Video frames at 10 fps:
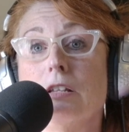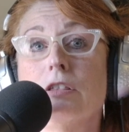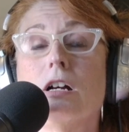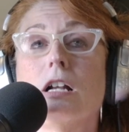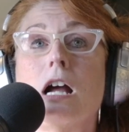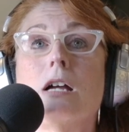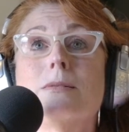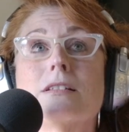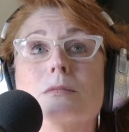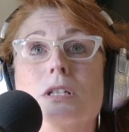I thought I
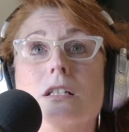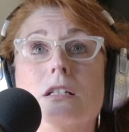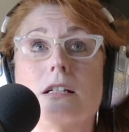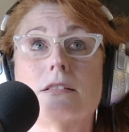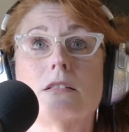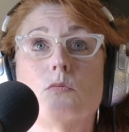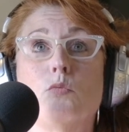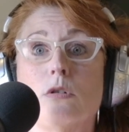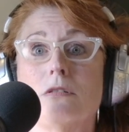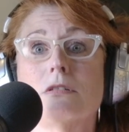was going to be the next
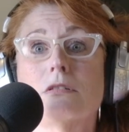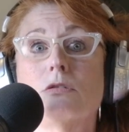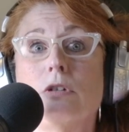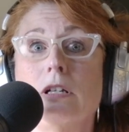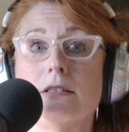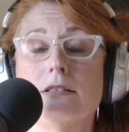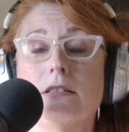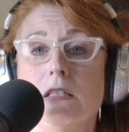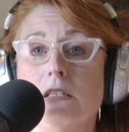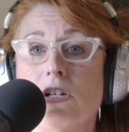world's
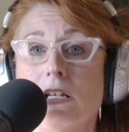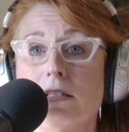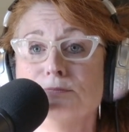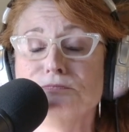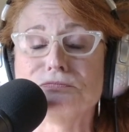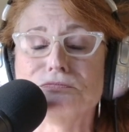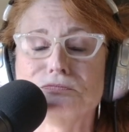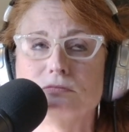greatest DJ. Mm-hmm.